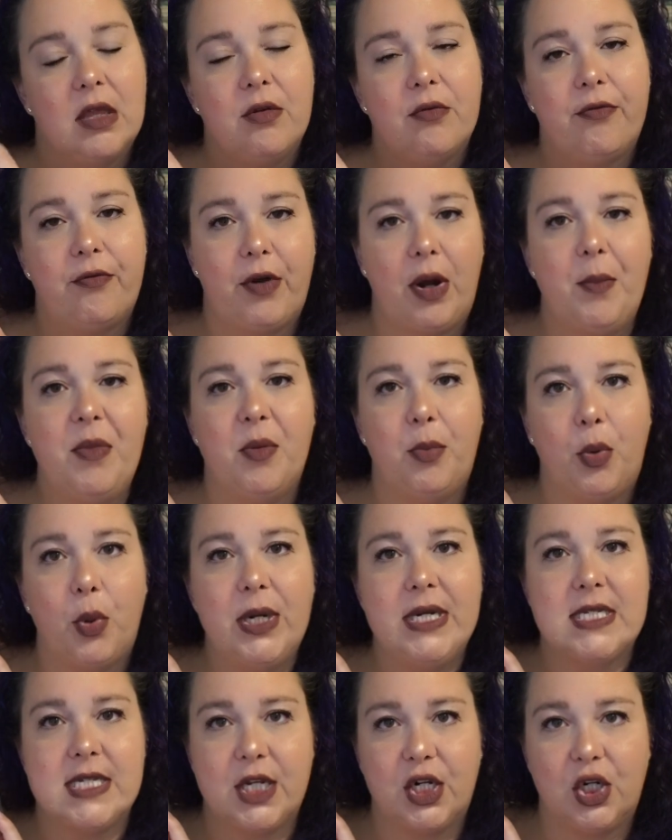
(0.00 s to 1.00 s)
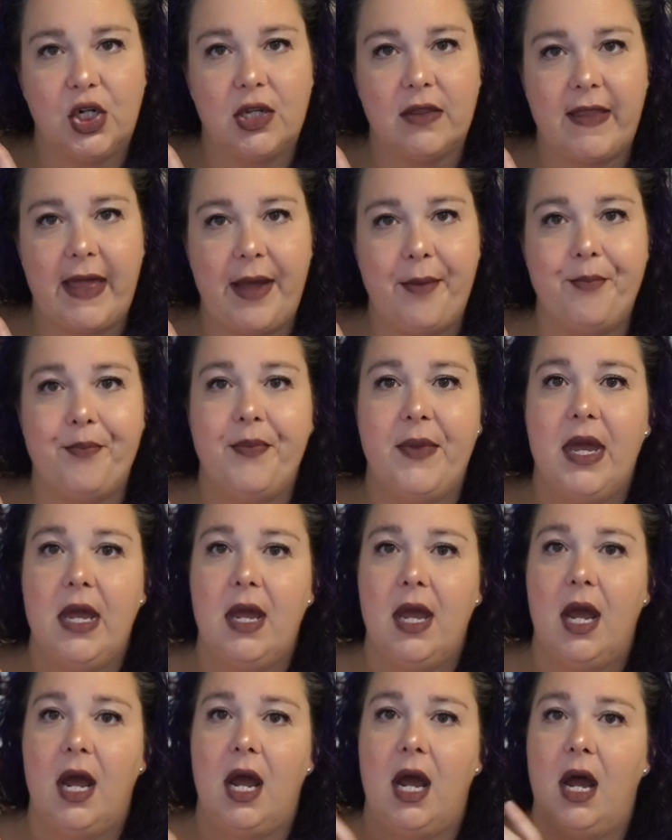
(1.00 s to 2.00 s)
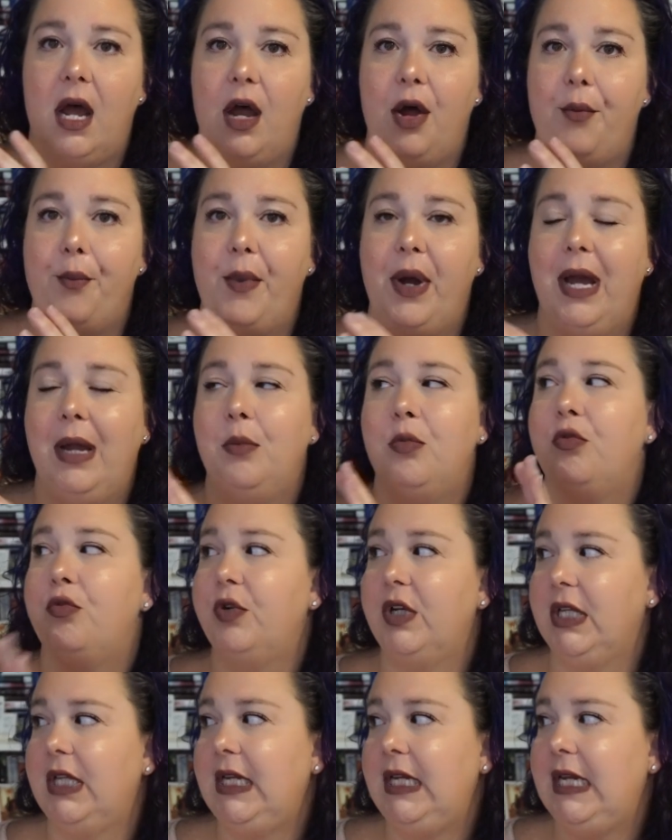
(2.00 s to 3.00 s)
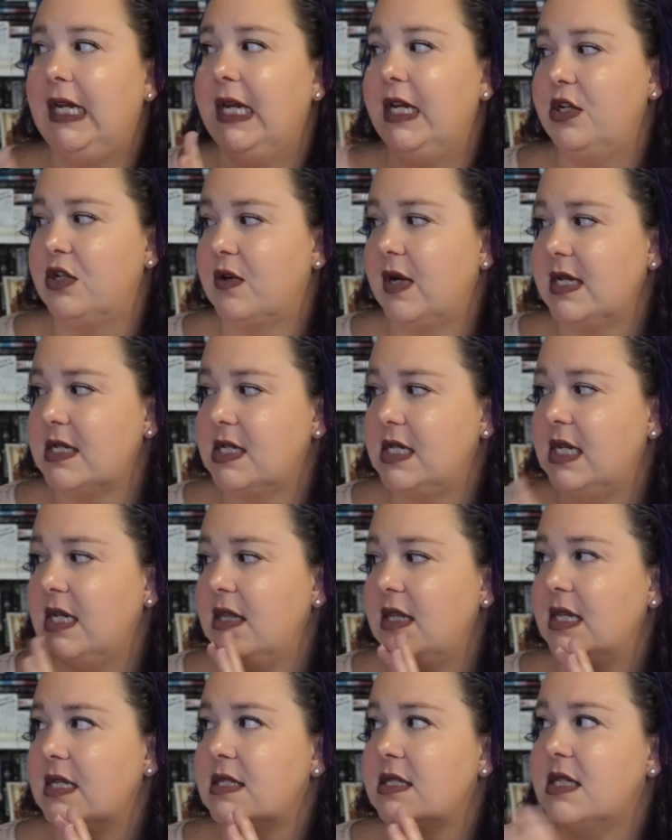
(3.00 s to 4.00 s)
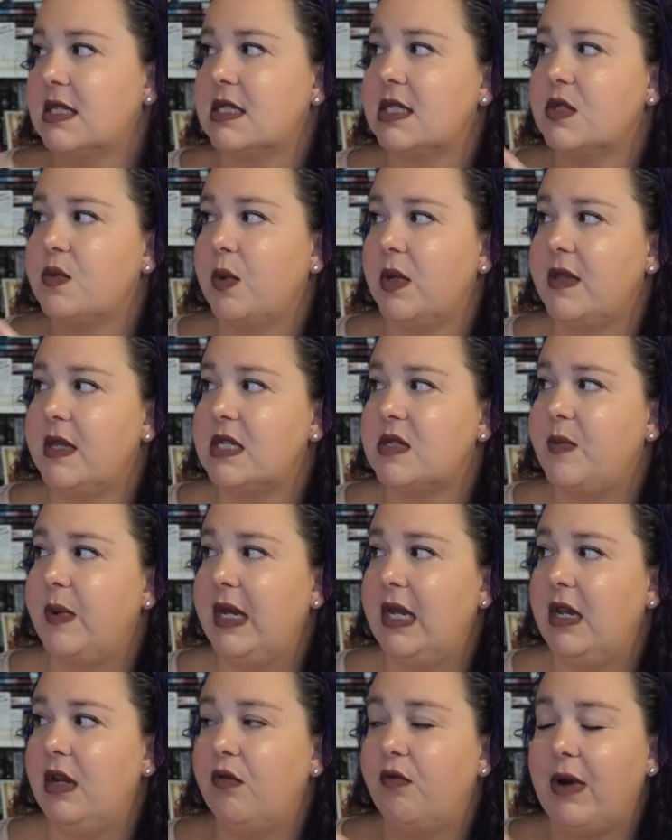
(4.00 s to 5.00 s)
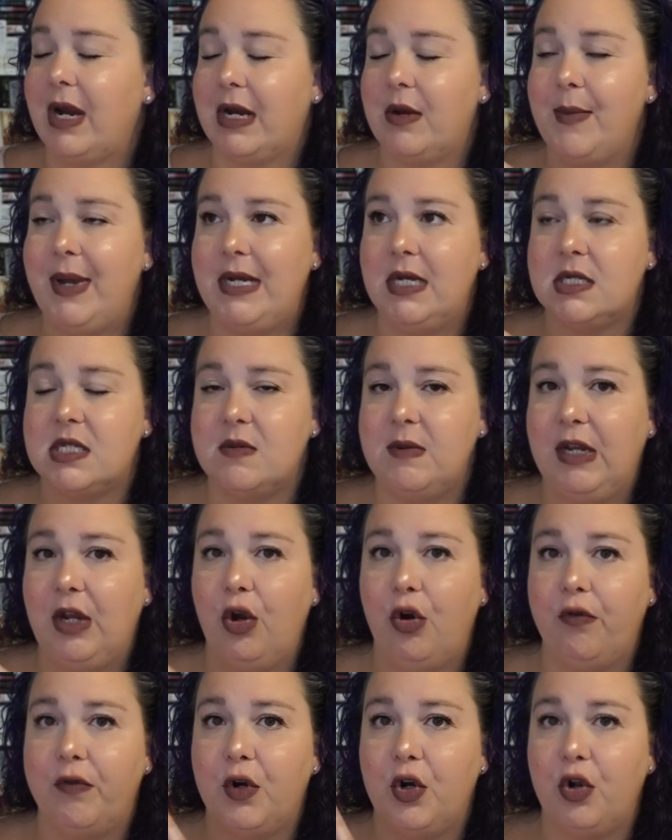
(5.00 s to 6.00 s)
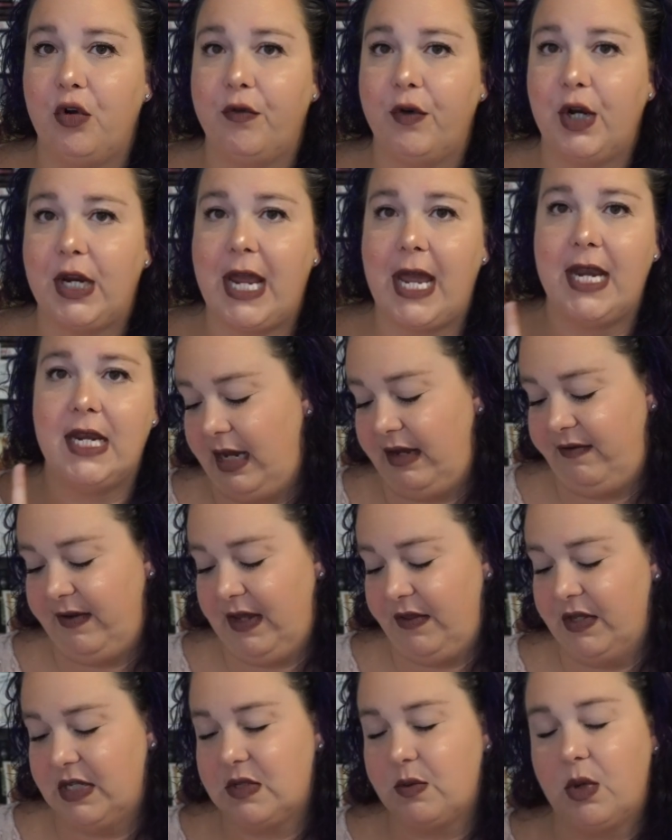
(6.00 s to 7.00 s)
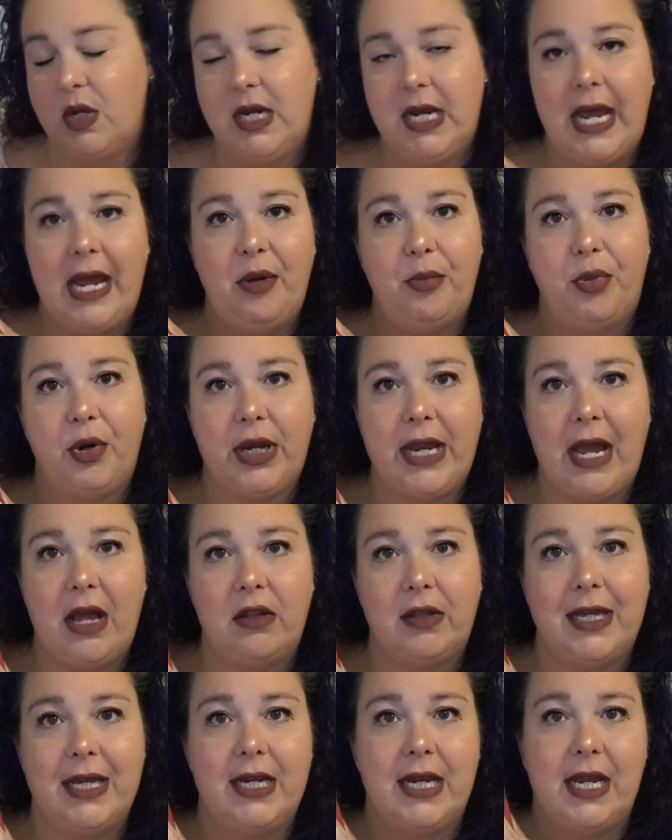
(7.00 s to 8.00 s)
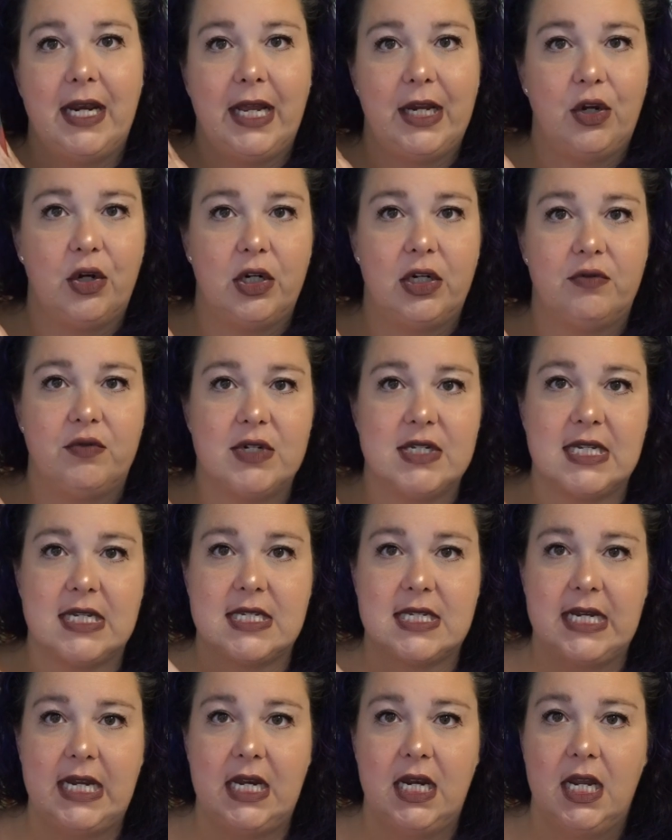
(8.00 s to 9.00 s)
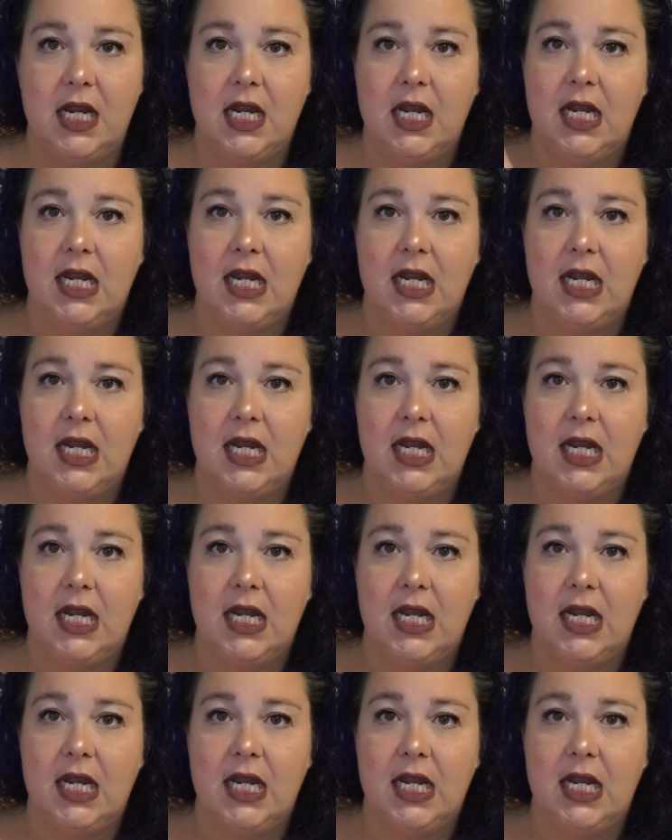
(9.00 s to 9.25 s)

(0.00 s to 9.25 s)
from the boys that hurt them um, I'm really interested in this. This is one that's been recommended to me over and over again. I found this one at Book Outlet and I couldn't resist it.